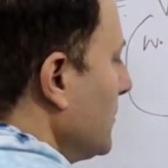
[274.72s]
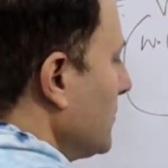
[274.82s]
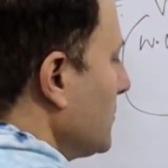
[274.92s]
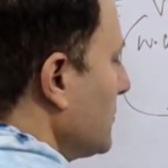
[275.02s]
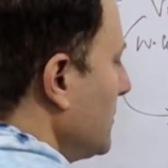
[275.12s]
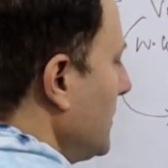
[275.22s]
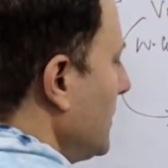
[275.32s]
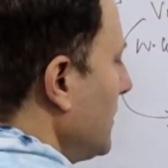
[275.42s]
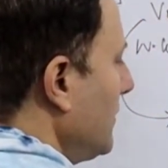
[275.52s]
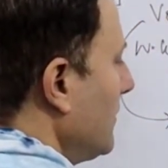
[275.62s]

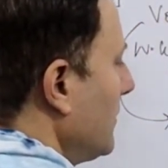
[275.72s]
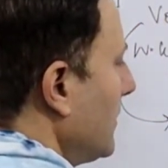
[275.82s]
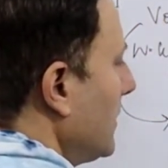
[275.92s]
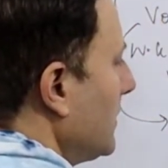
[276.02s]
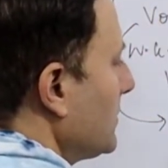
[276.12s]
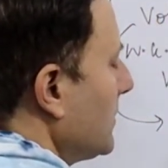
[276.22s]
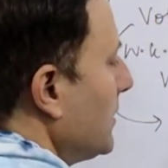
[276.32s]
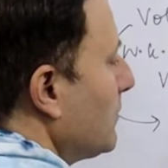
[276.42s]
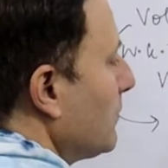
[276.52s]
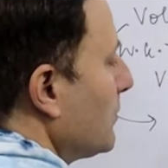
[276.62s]
square is
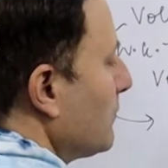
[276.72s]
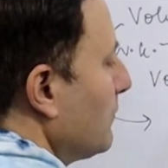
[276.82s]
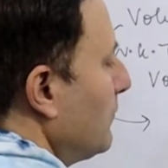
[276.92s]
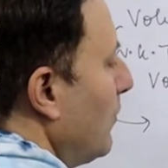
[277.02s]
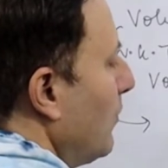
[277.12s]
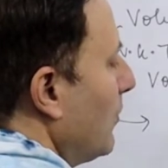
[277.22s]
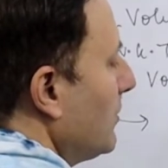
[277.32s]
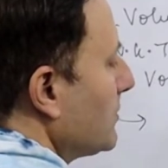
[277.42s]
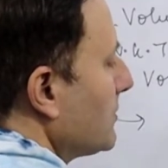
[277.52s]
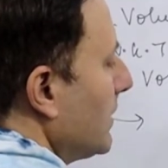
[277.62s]
equal to
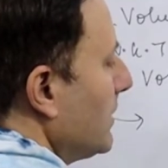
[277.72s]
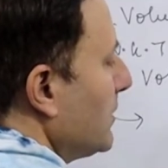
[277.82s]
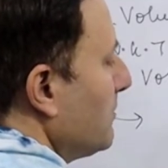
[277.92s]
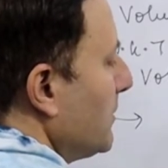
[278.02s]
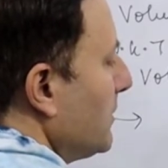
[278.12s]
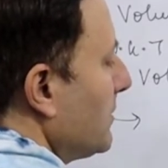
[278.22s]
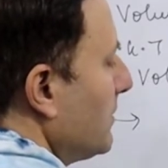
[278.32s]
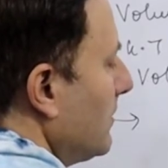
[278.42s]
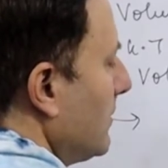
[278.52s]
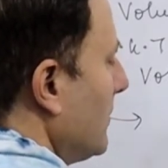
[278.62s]
4 centimeter